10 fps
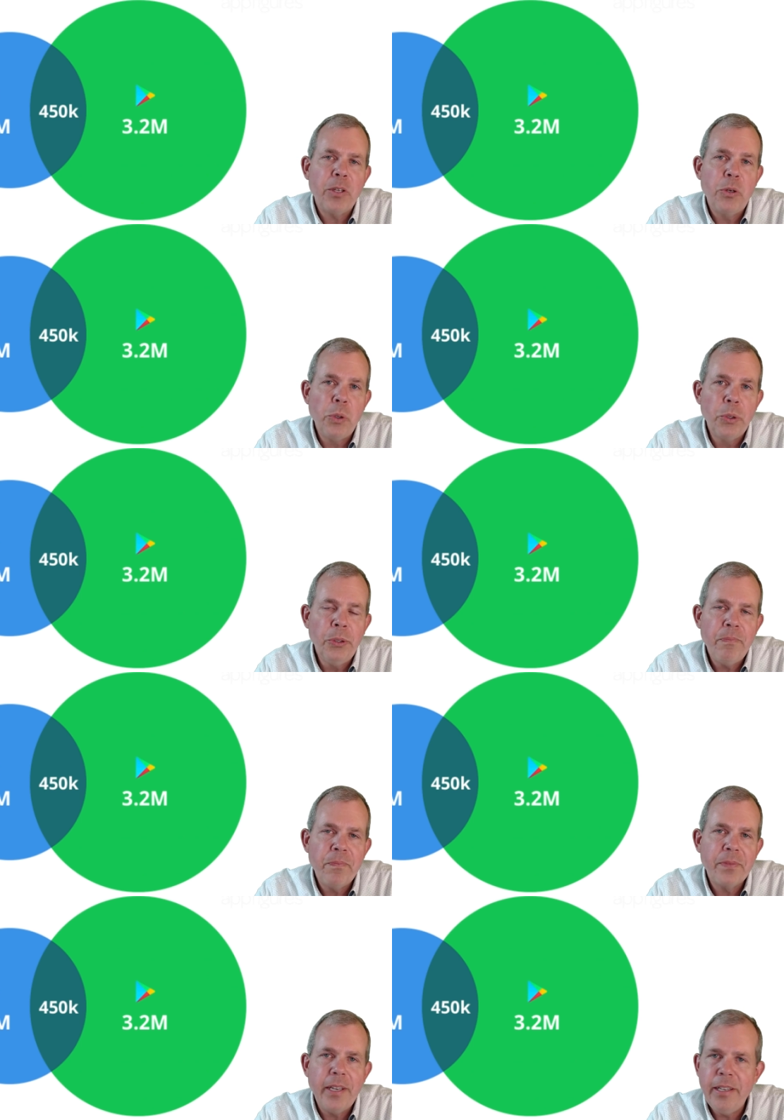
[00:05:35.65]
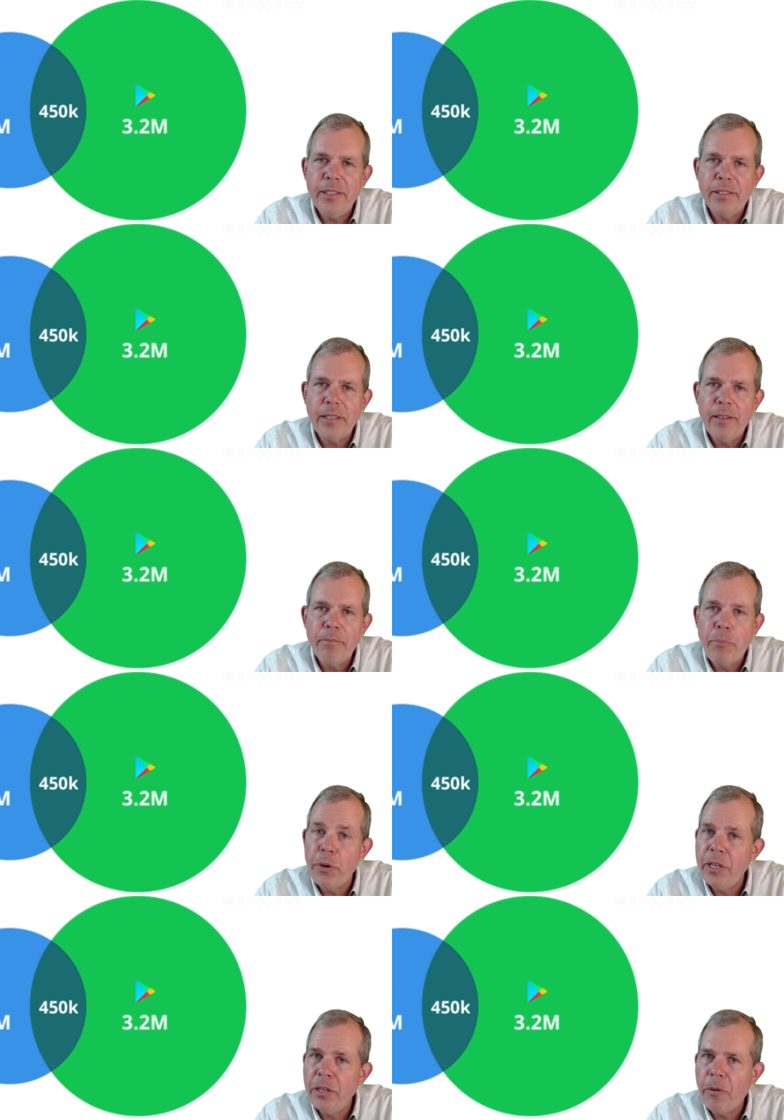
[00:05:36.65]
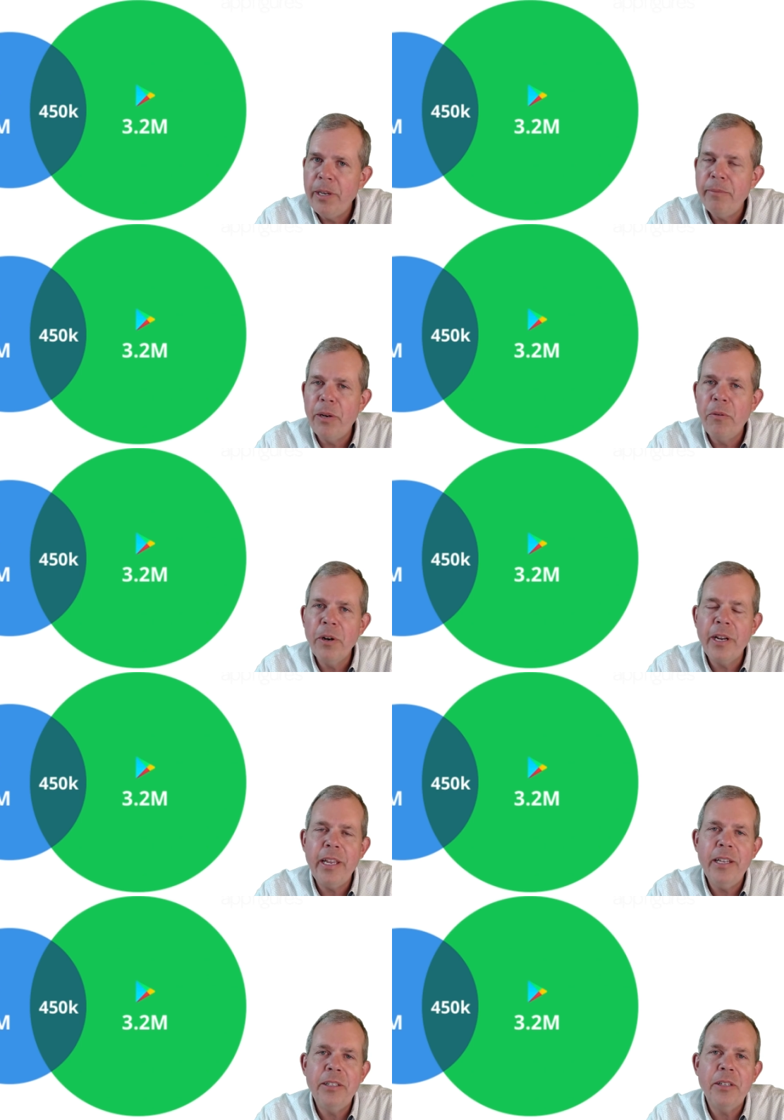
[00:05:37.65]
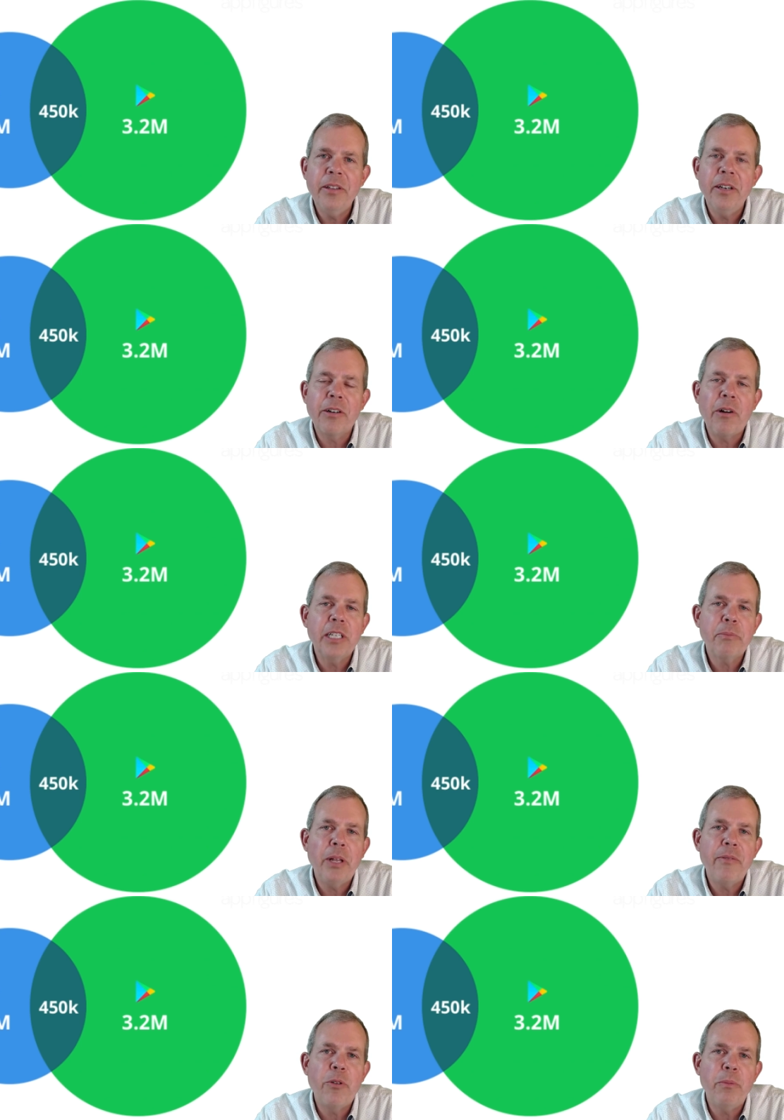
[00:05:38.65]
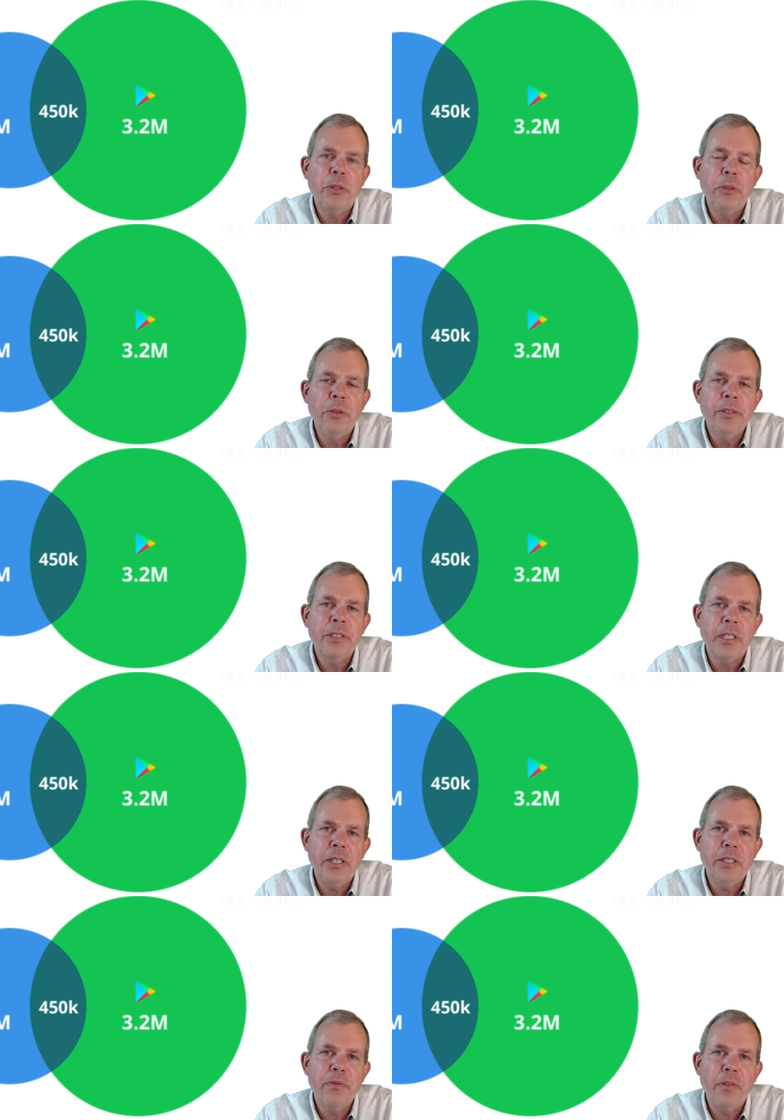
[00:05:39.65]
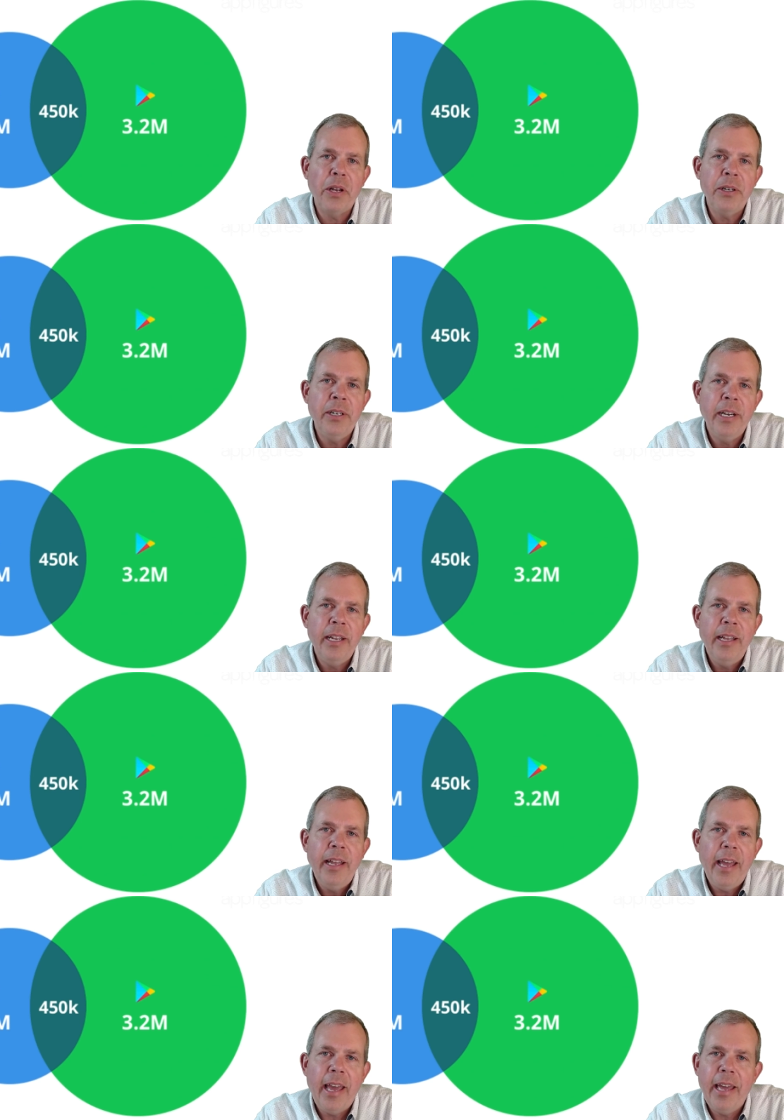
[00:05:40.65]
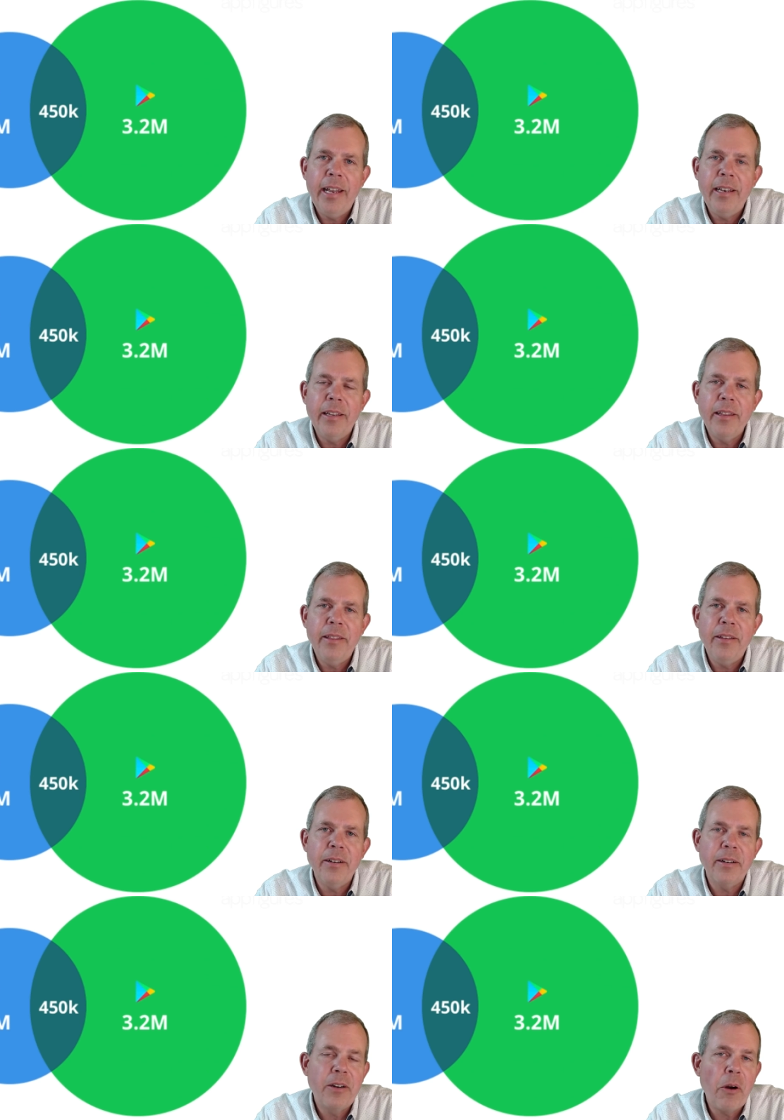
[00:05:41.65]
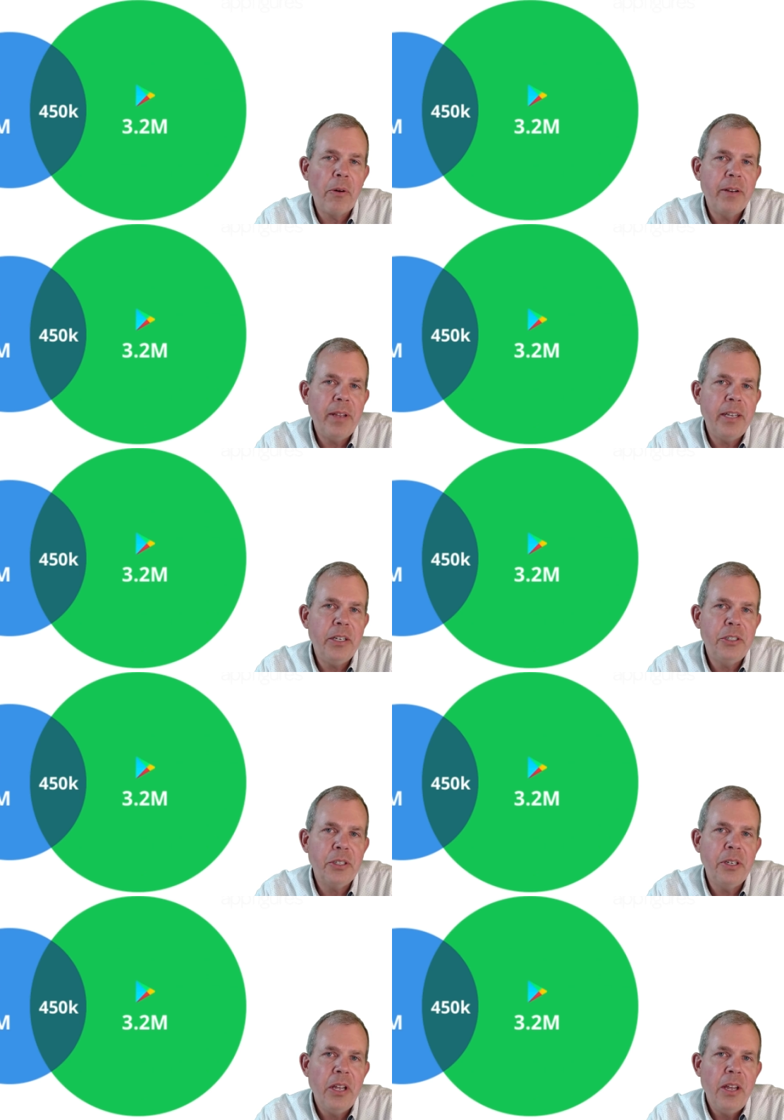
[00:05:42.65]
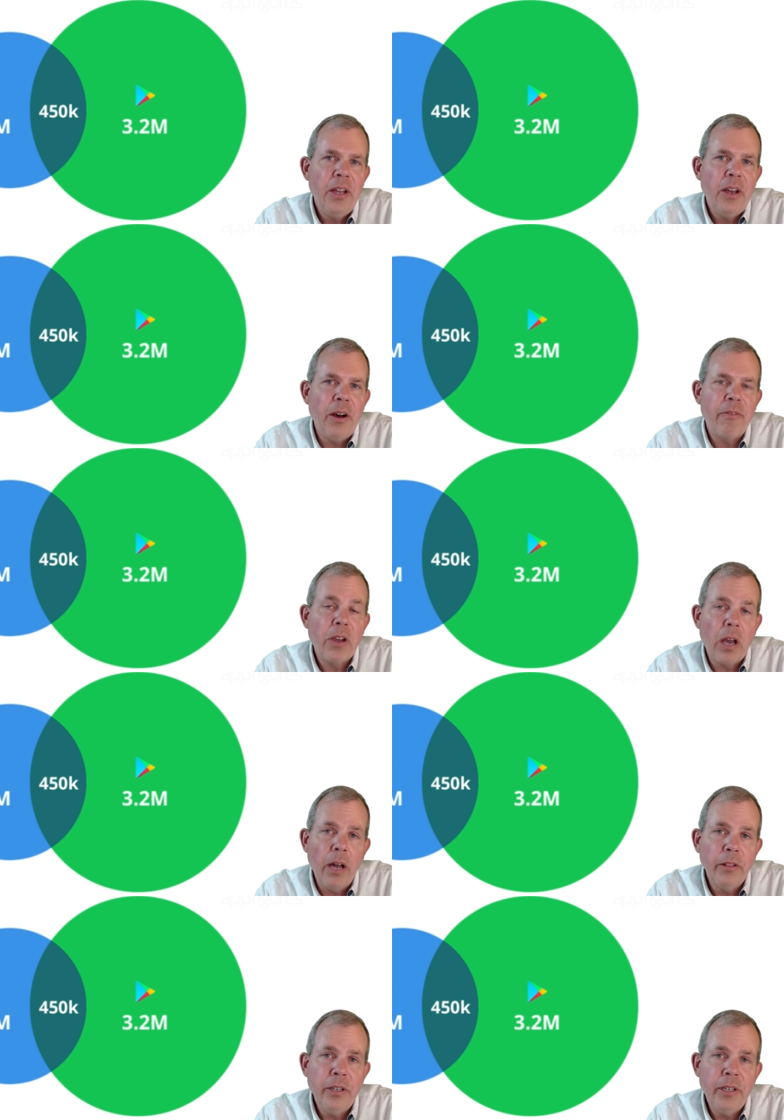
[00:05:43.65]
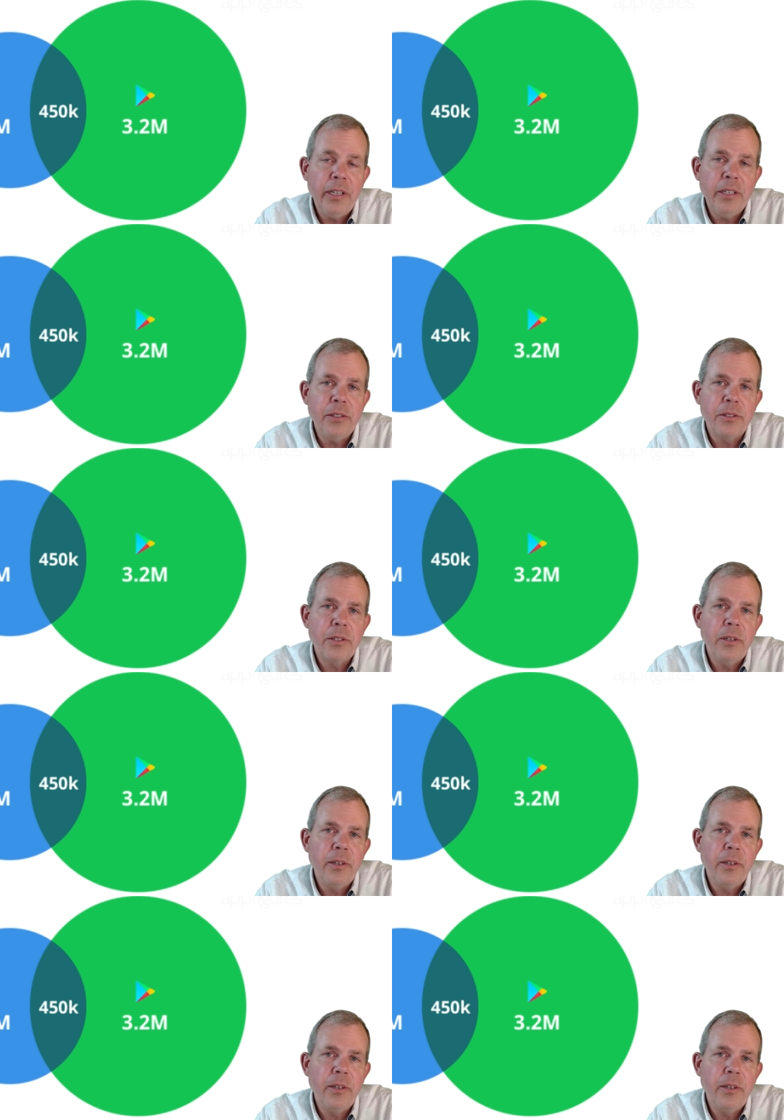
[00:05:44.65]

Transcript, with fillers: Google is putting quite a bit of work into their cross platform tools, such as Flutter, and their current edition of Kotlin is